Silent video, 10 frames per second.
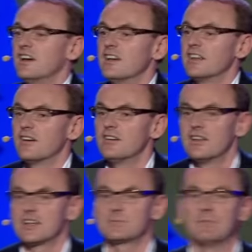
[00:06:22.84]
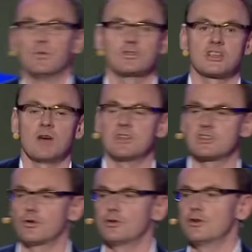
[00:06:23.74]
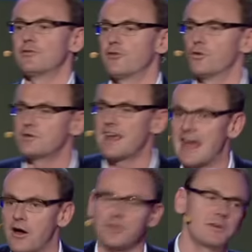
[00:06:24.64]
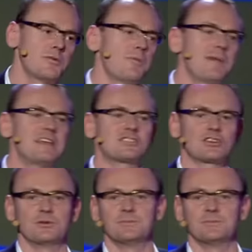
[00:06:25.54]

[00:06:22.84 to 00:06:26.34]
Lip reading: Yeah, they spend more time in their school uniform now than when they were meant to.